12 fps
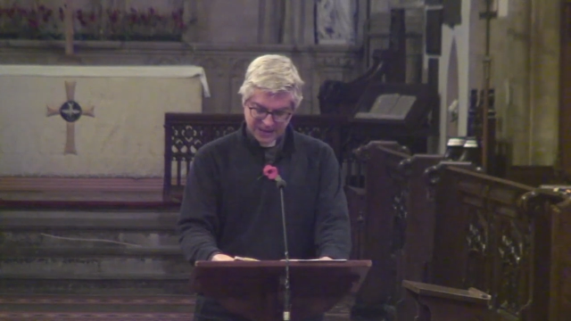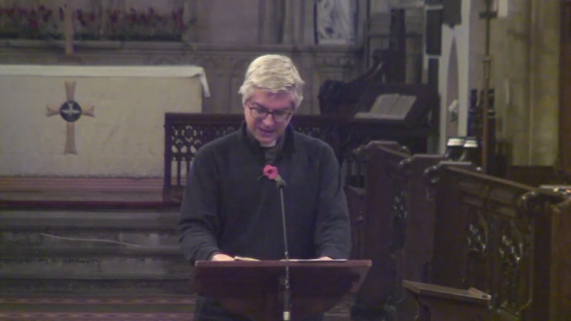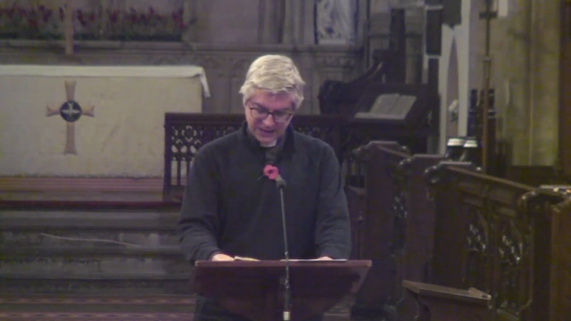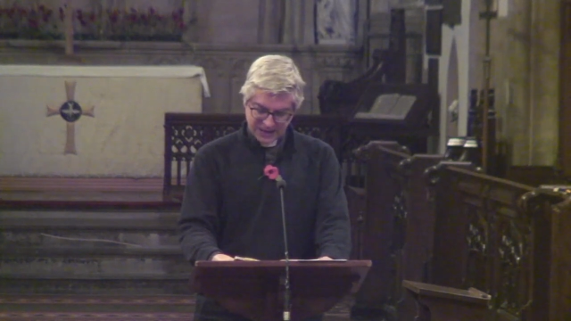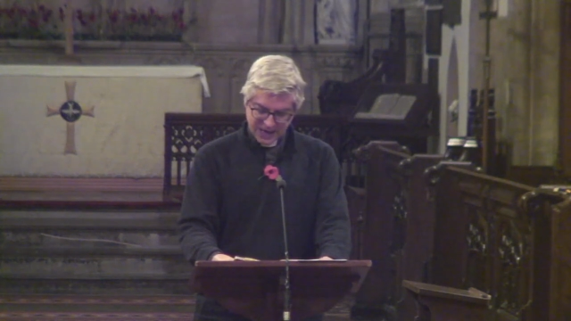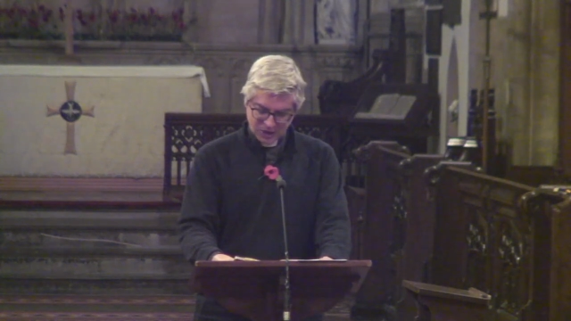
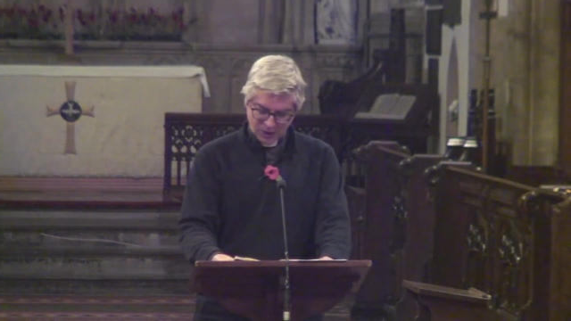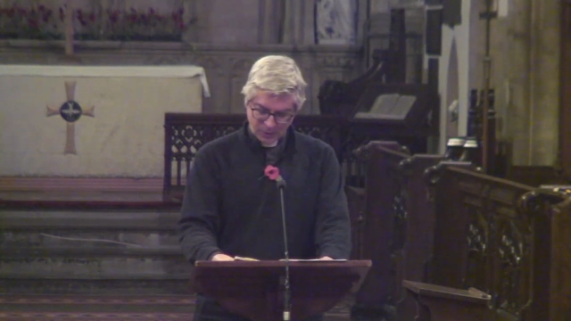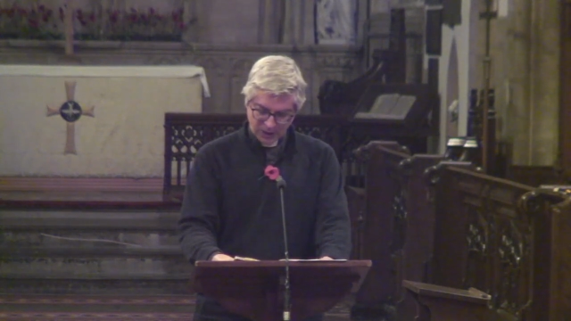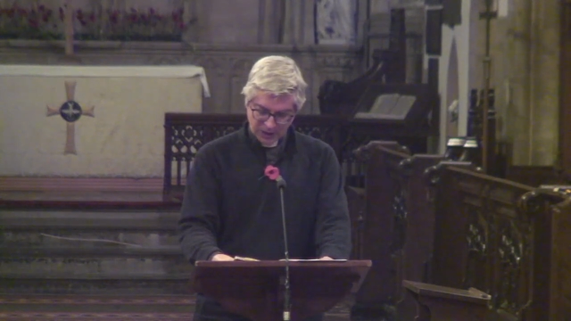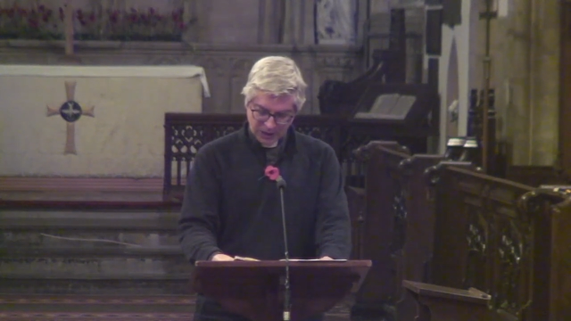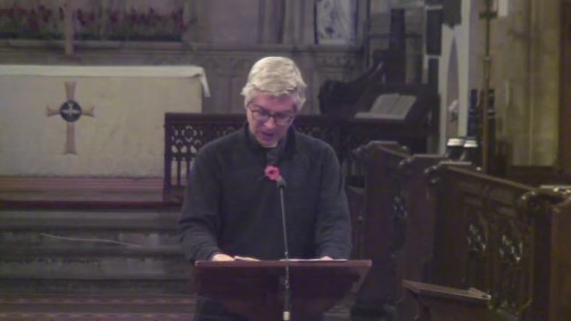indignation,
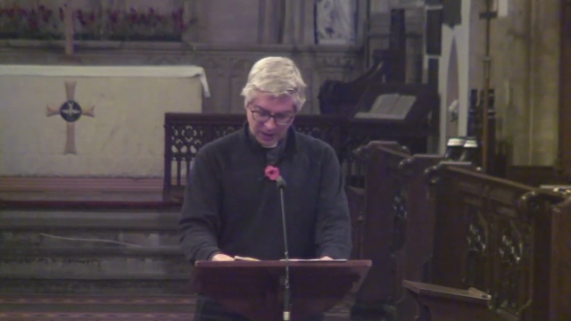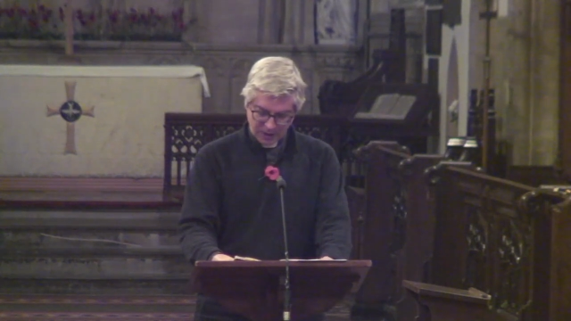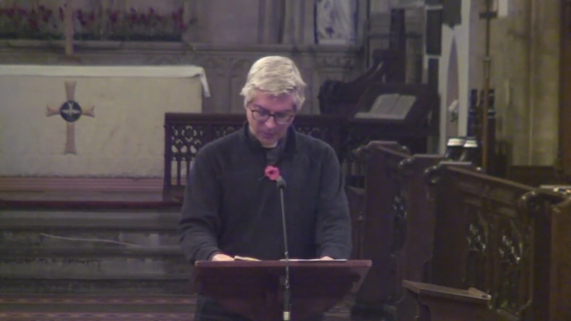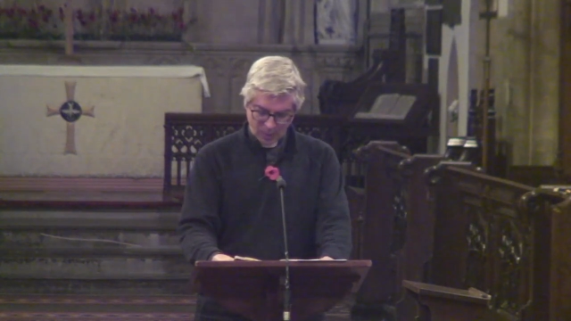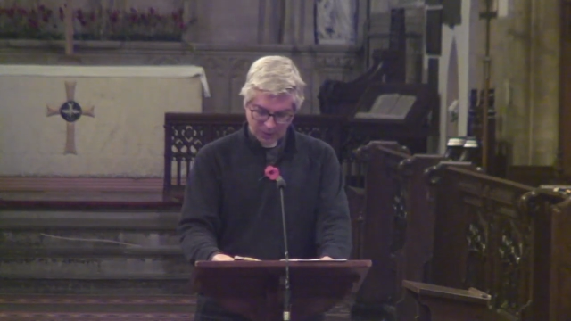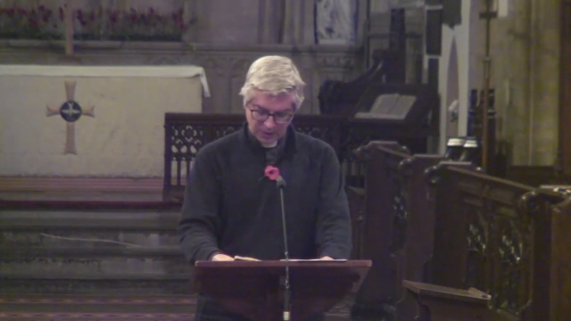what
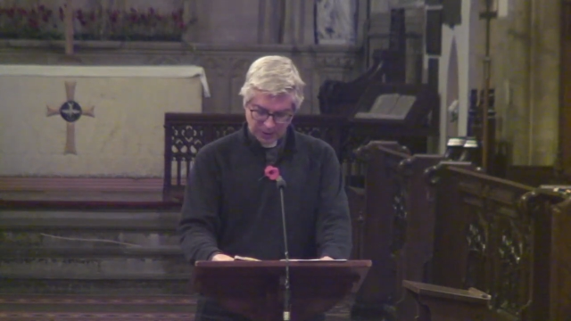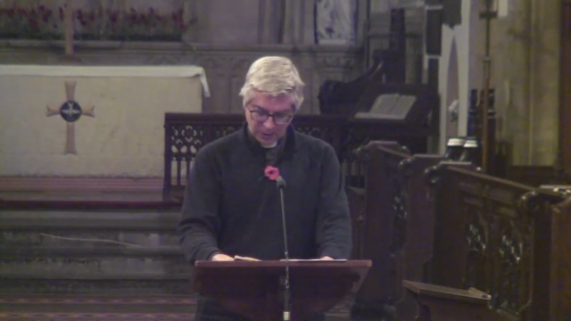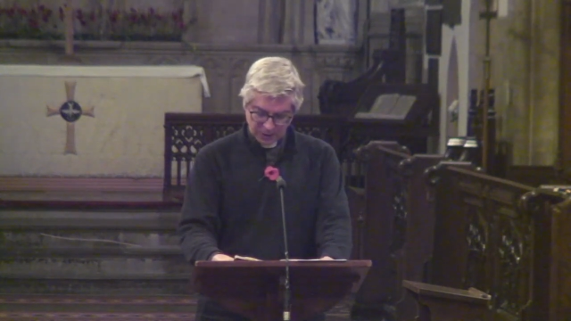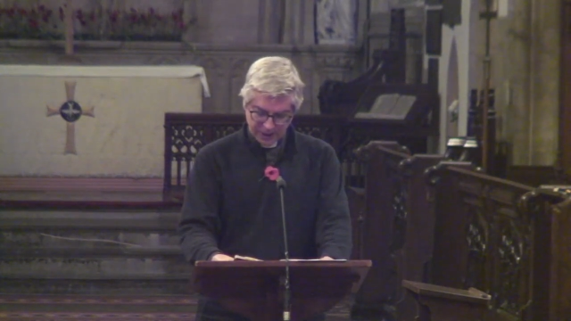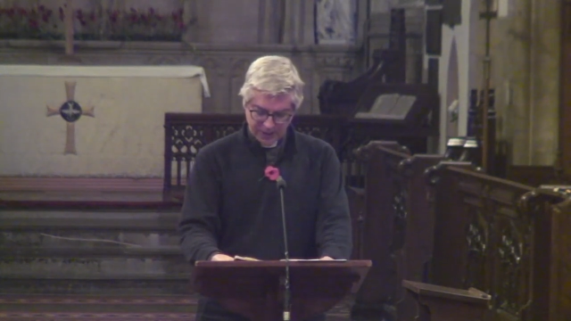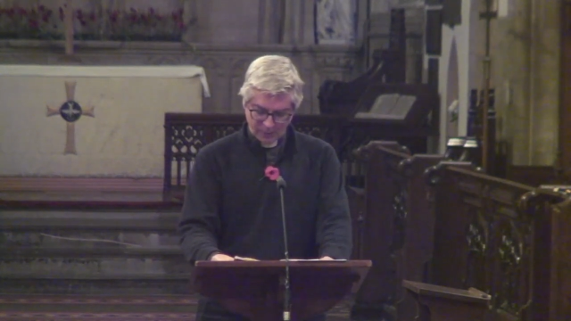alarm, what
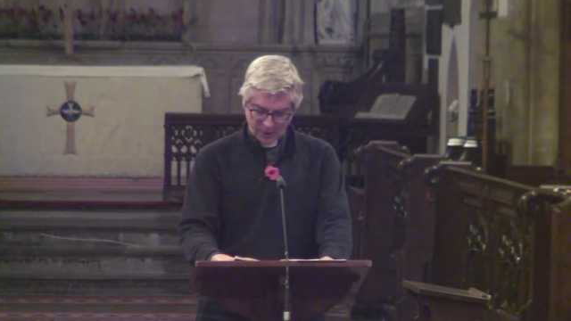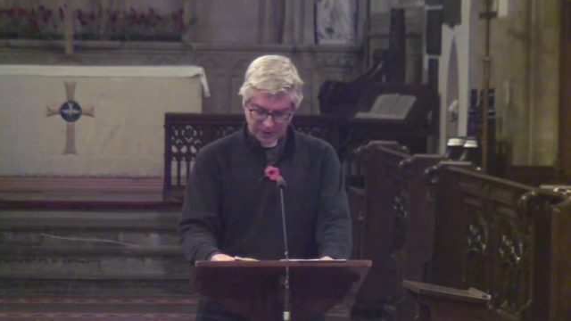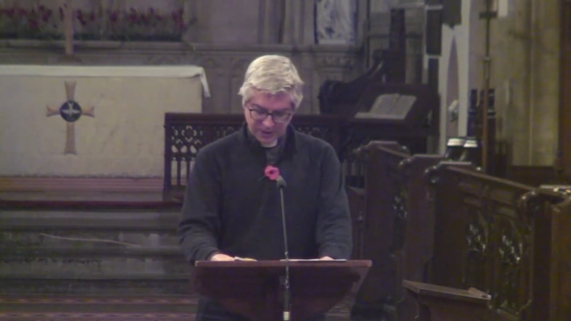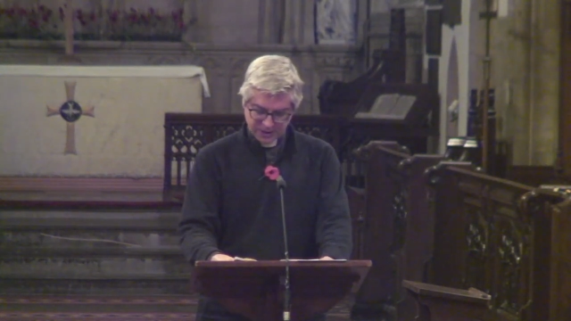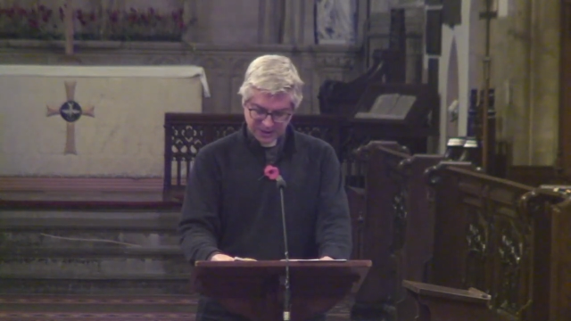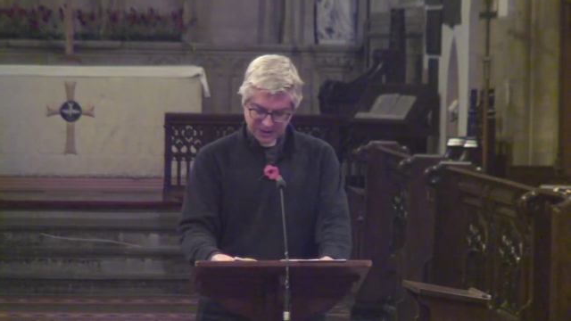longing, what
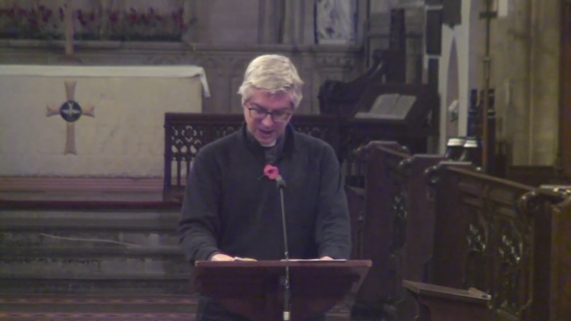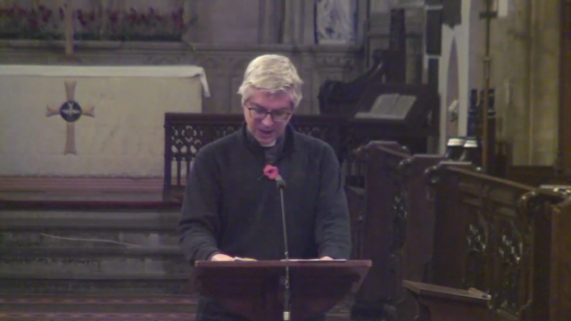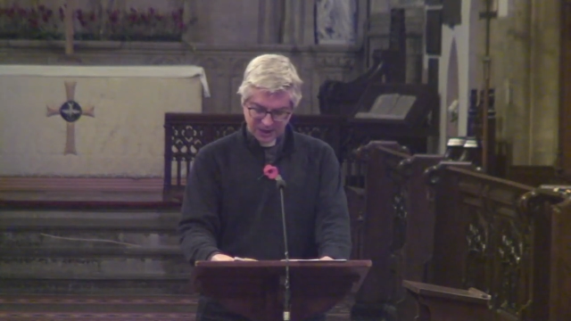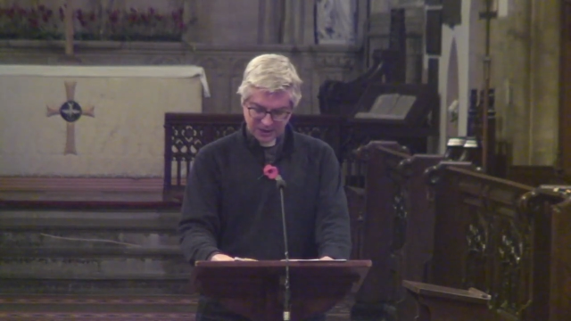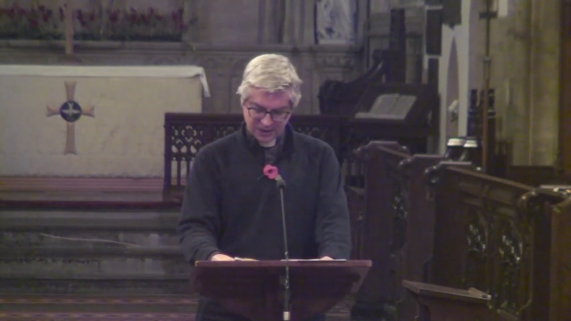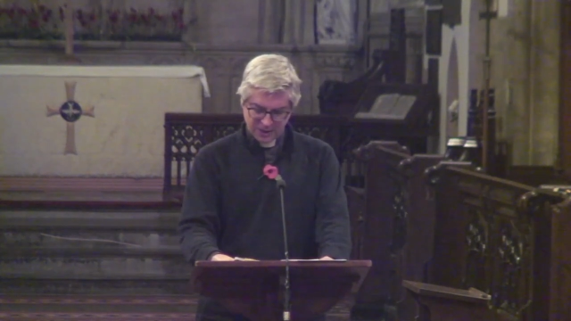
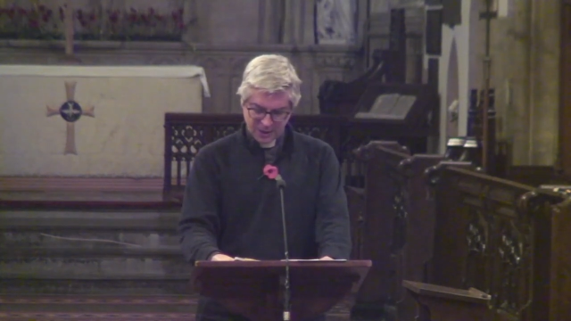concern,